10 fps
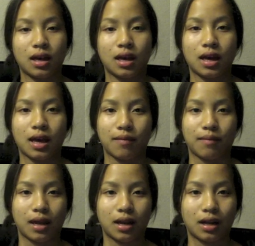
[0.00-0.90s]
It may
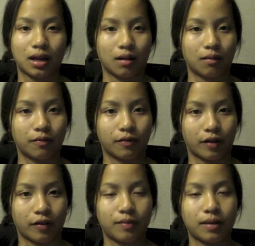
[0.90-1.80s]
not help for
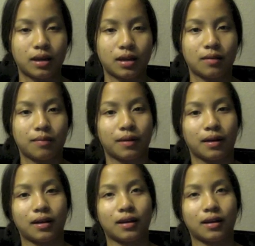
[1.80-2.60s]
everybody, but